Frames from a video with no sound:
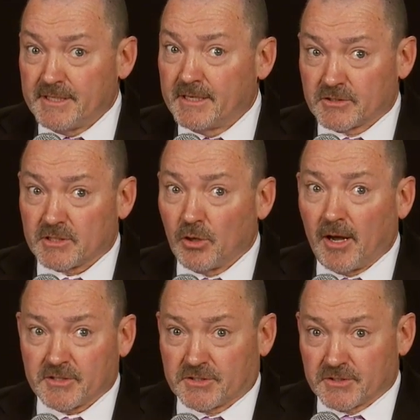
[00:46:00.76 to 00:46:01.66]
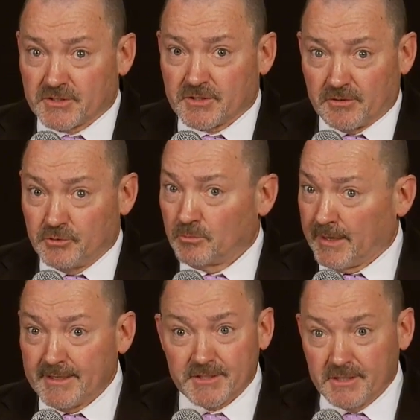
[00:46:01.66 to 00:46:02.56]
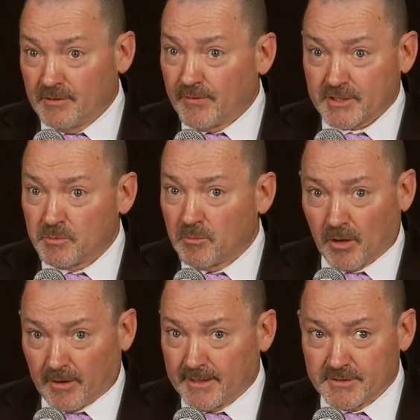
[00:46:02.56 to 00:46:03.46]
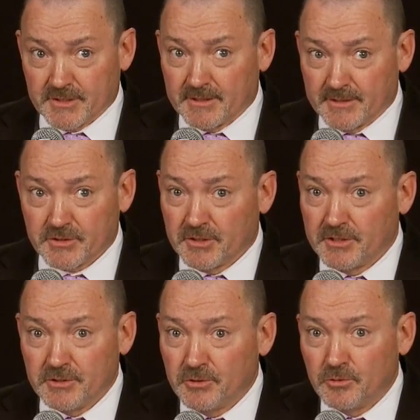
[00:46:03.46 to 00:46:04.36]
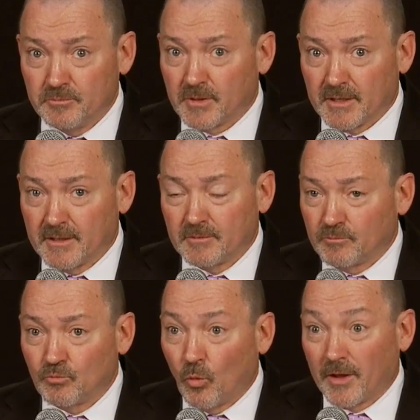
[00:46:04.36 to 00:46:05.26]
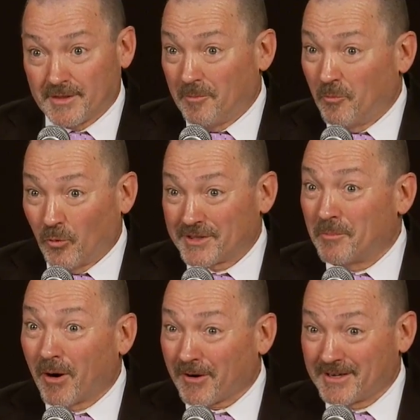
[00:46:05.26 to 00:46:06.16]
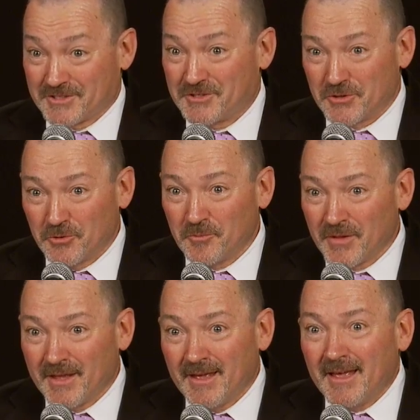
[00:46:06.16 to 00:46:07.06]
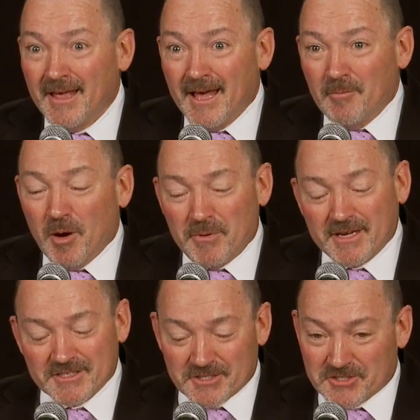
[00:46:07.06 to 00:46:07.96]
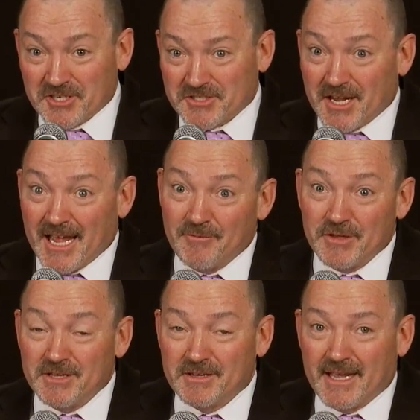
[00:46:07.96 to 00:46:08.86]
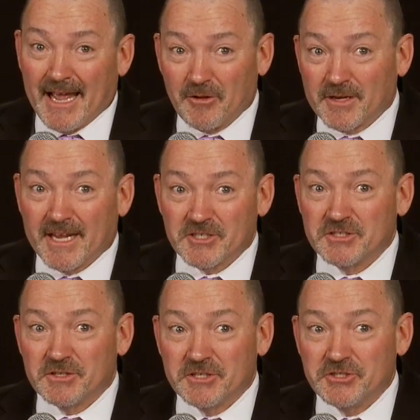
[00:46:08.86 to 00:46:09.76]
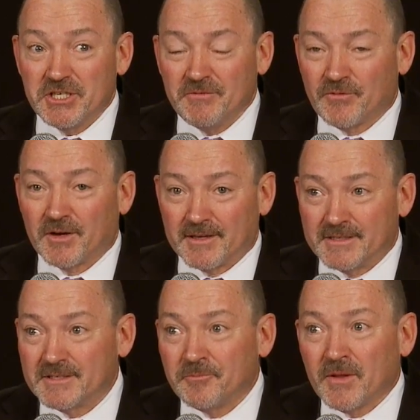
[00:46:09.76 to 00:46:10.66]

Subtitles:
against losses. Your money's in the investment markets, and it's going to do what the markets do. But because there's such a heavy allocation to the G fund,